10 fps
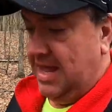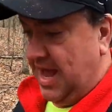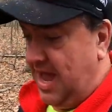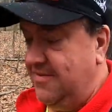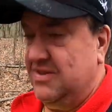
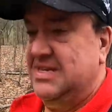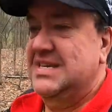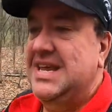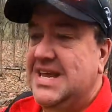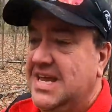I have a
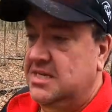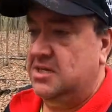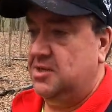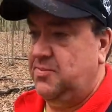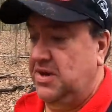sneaky
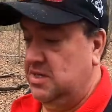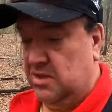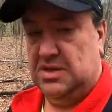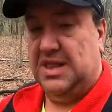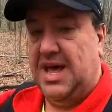suspicion
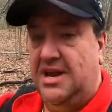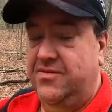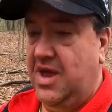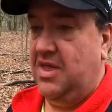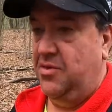there's a lot of
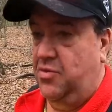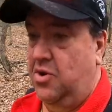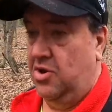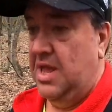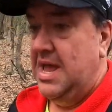you out in the
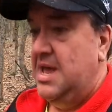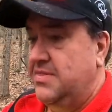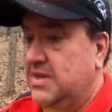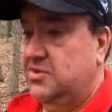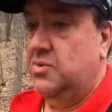world
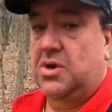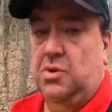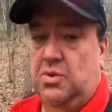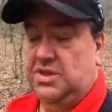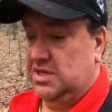that
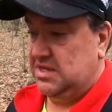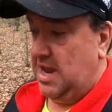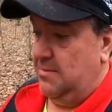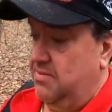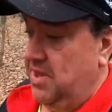struggle with the
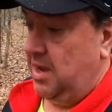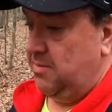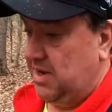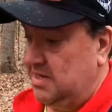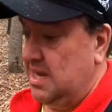same thing
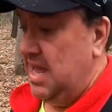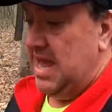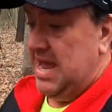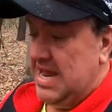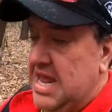because
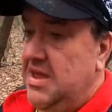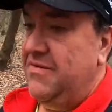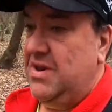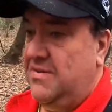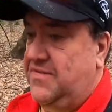
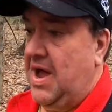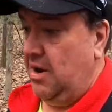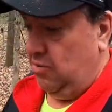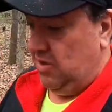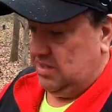even if I
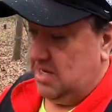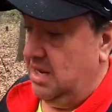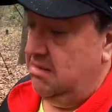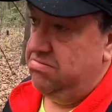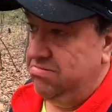was
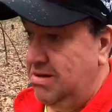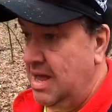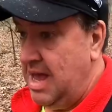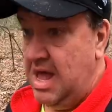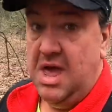
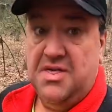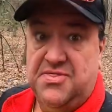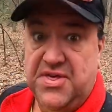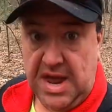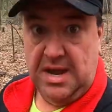
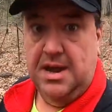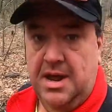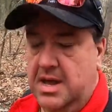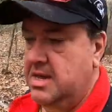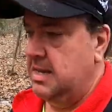thin,
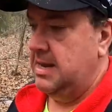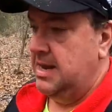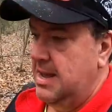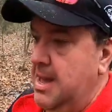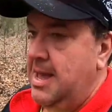
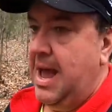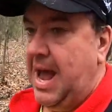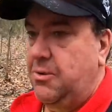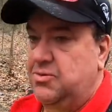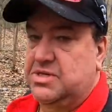
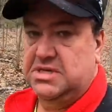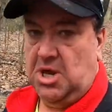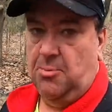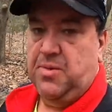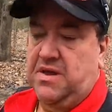I would
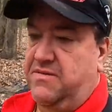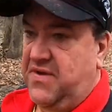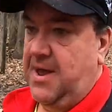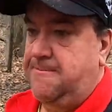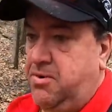still be a
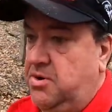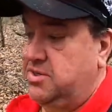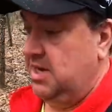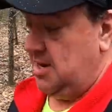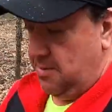fat
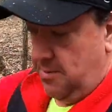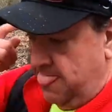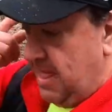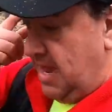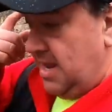person. And
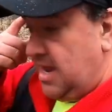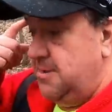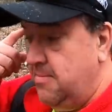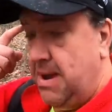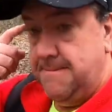
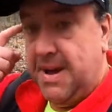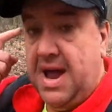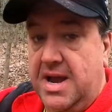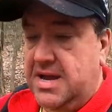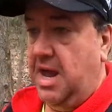in my
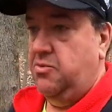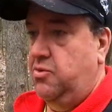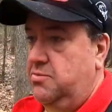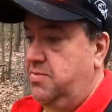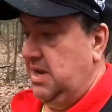mind, I
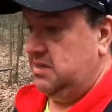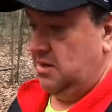would be.